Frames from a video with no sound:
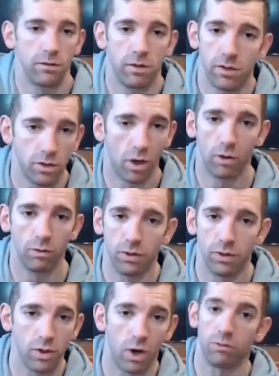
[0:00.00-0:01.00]
There's
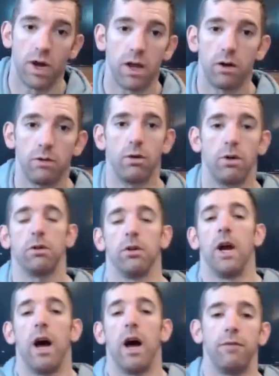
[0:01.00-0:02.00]
no right or wrong.
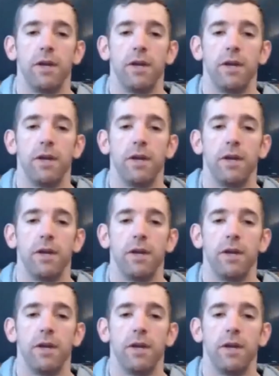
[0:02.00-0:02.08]
I